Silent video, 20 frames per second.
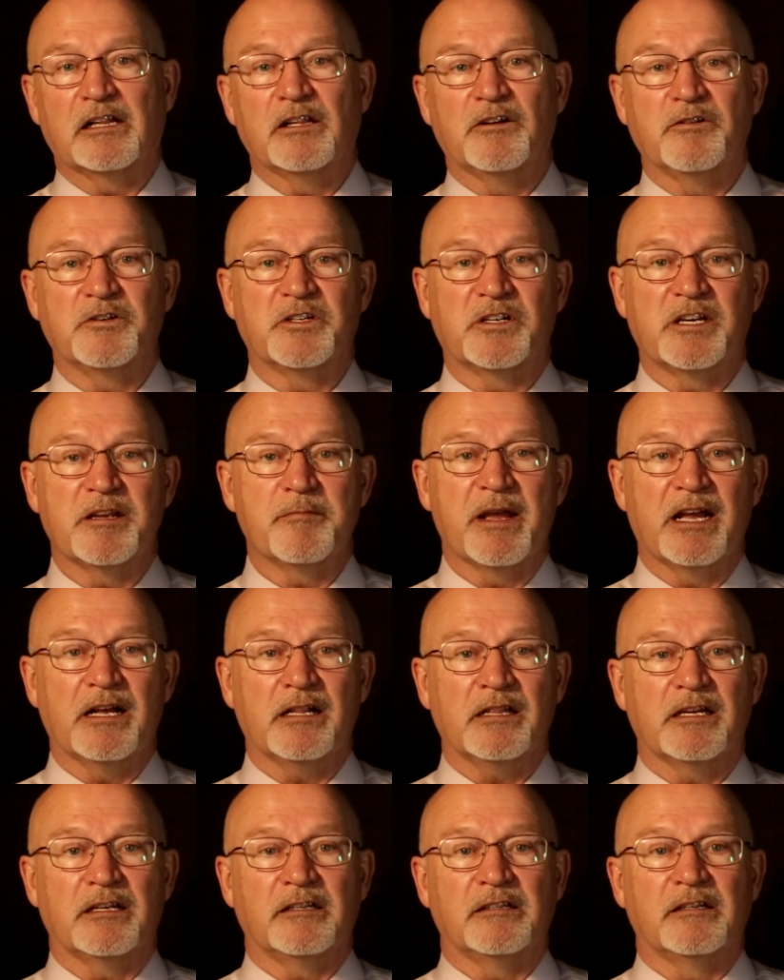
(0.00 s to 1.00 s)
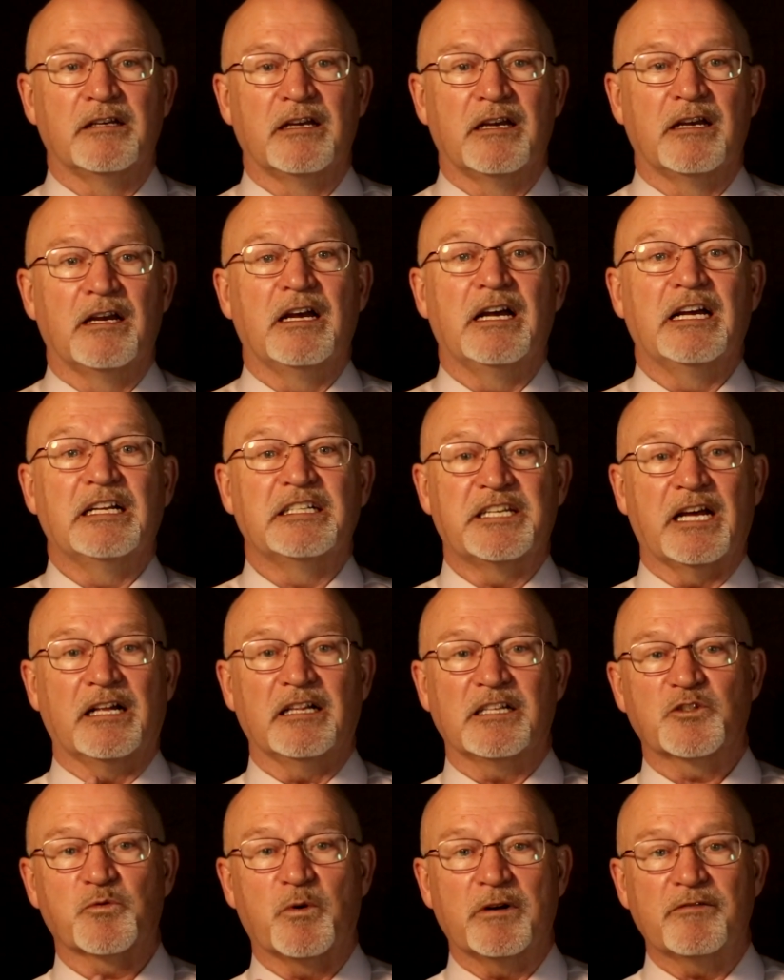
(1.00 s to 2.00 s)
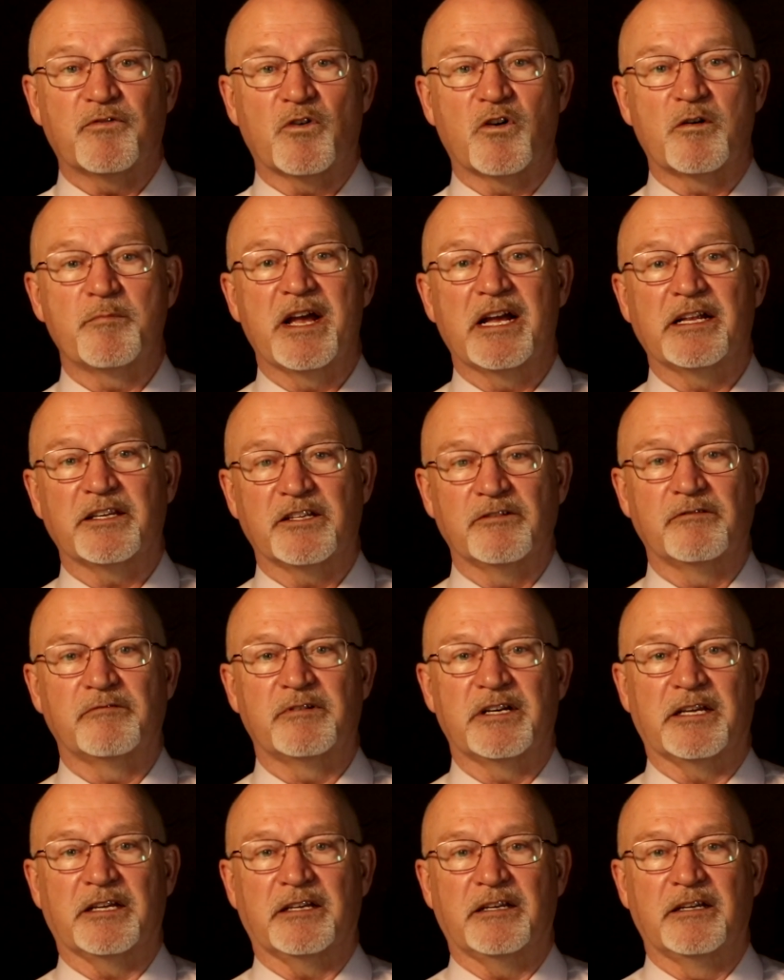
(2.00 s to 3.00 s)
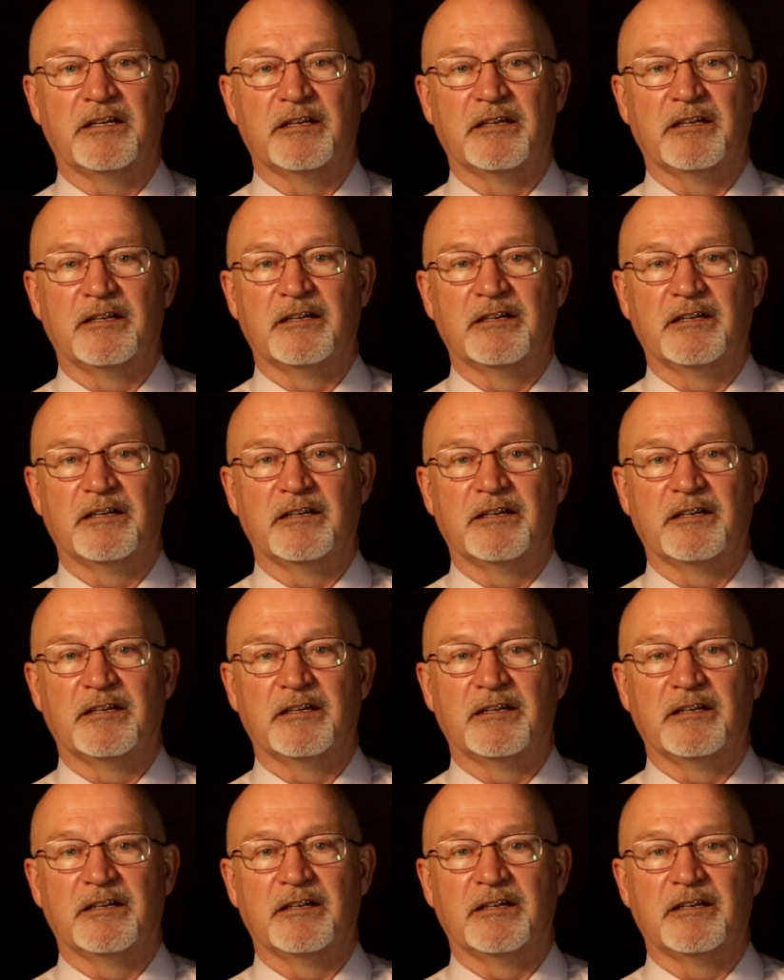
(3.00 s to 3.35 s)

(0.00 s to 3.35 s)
include your email and tell us what format you read.